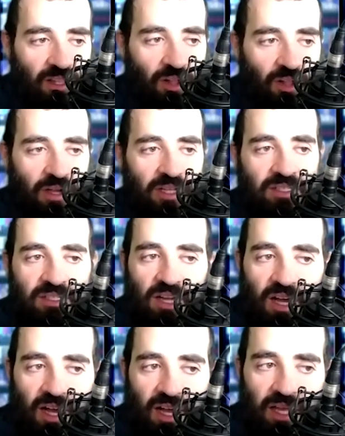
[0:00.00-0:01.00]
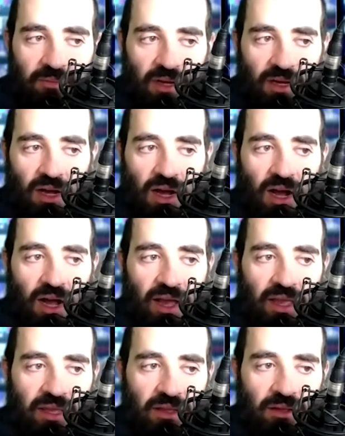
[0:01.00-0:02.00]
longest time,
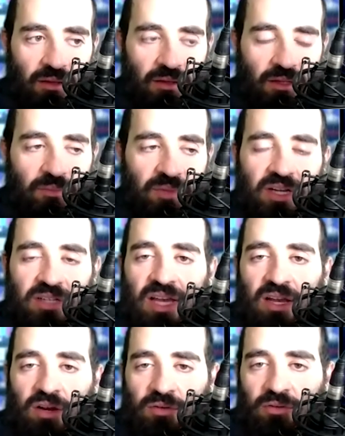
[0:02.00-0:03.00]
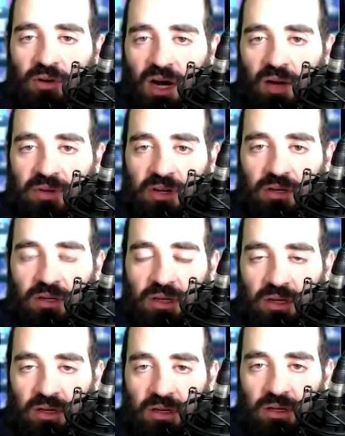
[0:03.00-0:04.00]
I, you know, because I grew up in a,
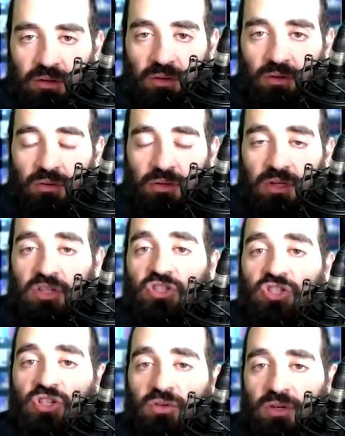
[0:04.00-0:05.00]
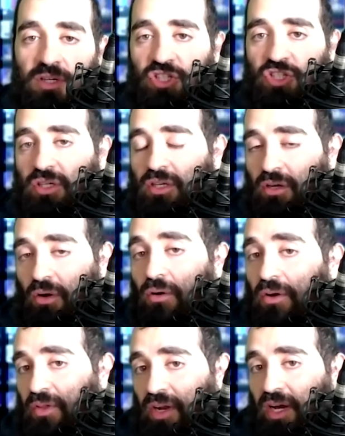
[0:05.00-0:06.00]
in a, in a Jewish, in an
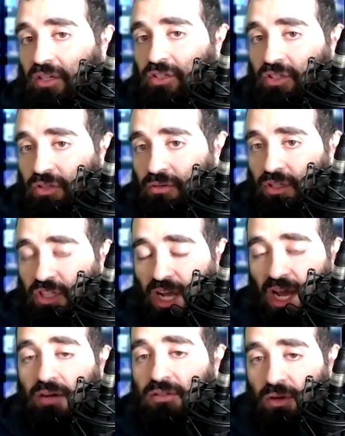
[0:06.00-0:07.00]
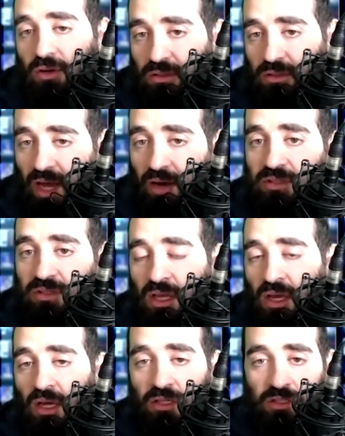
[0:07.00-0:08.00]
Orthodox Jewish household, I was
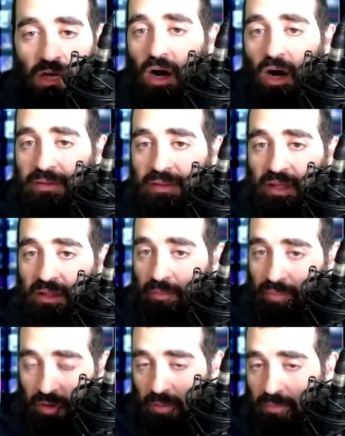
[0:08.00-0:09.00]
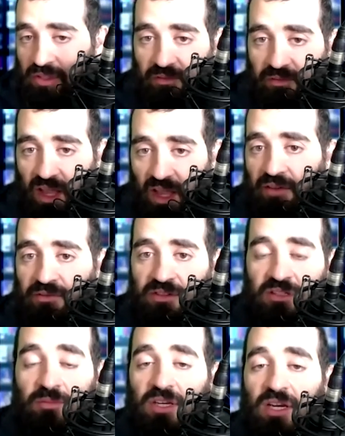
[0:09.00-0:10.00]
taught that the purpose of life is
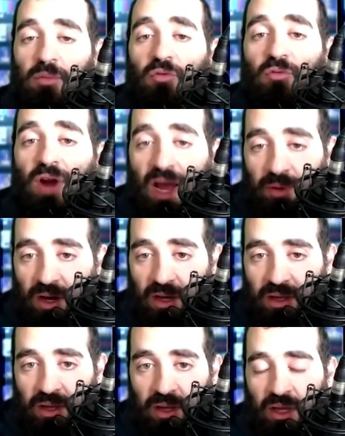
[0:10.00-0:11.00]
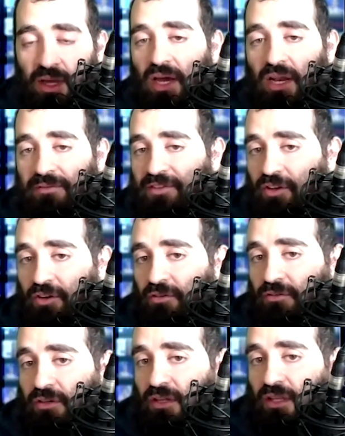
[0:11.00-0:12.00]
to become a rabbi. And if you
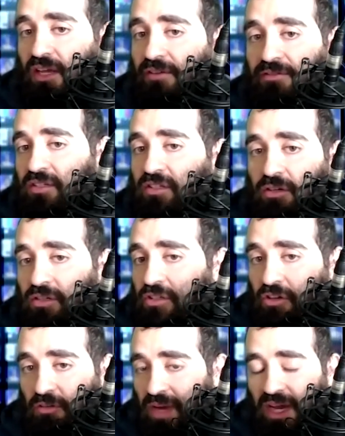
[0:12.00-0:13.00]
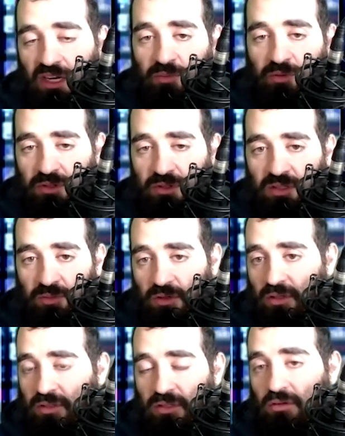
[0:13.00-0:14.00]
don't mm-hmm. live to certain dogmatic
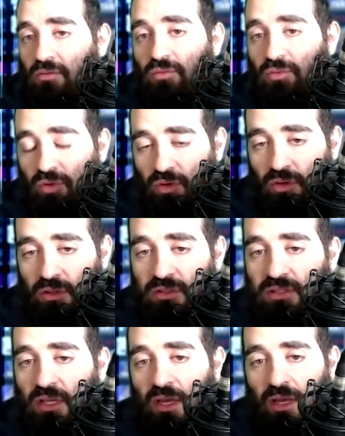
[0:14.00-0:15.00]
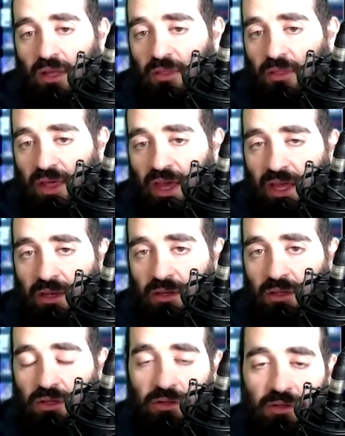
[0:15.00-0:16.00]
principles, certain rules, then
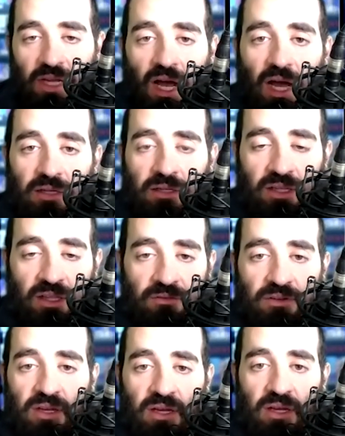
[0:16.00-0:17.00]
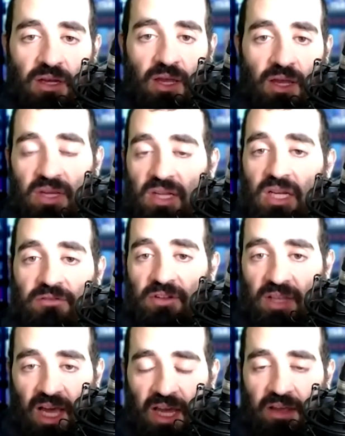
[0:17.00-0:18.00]
you're not living a meaningful
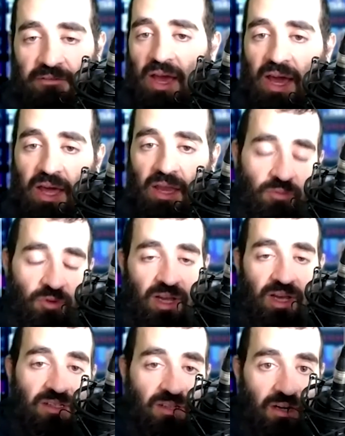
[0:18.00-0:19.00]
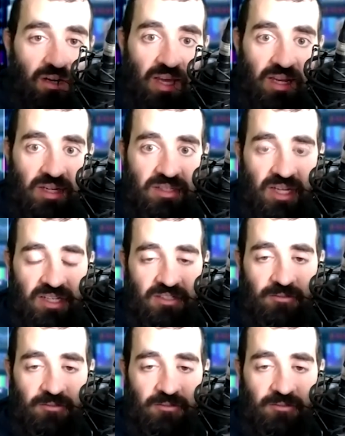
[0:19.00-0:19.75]
life. And when I started getting a taste